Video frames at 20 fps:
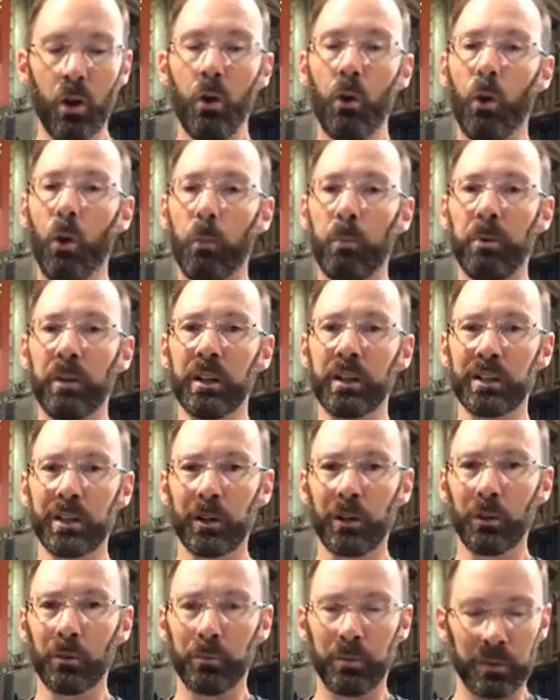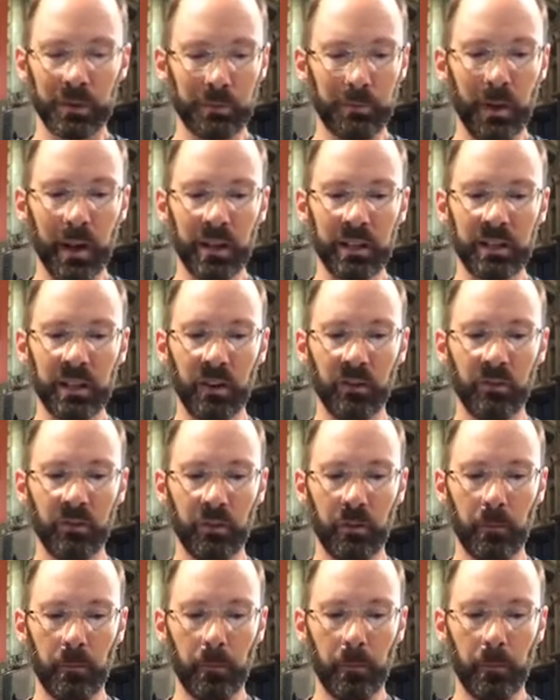or political perspective.